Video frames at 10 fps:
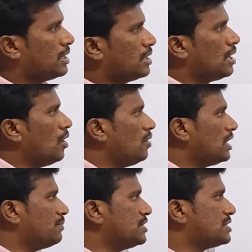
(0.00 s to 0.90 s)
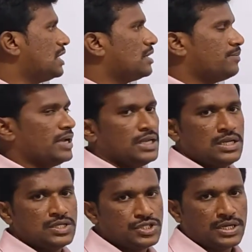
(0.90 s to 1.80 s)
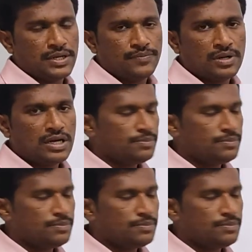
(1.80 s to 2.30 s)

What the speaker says: But now let me start my journey.